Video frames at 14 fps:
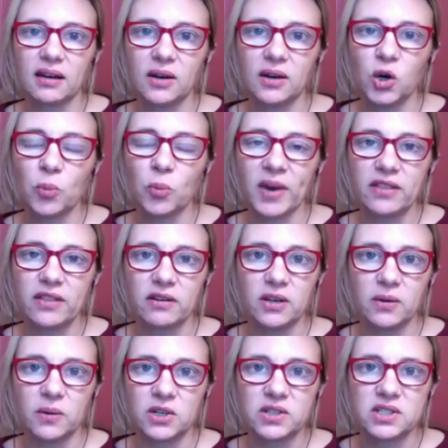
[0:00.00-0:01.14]
hope either you
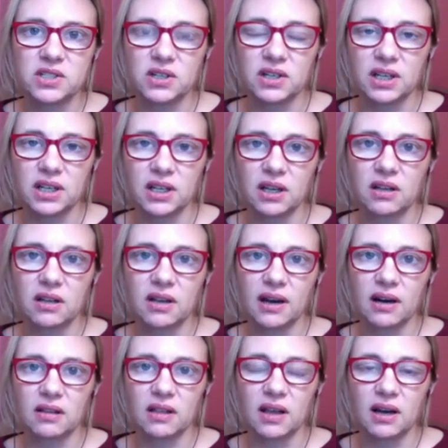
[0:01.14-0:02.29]
understood in
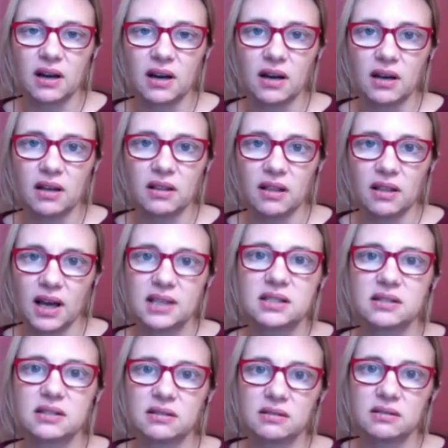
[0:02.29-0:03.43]
our
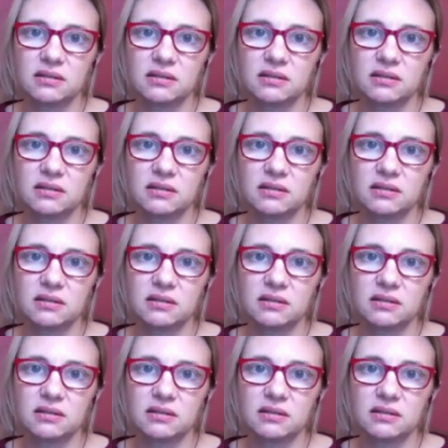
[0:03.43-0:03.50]
last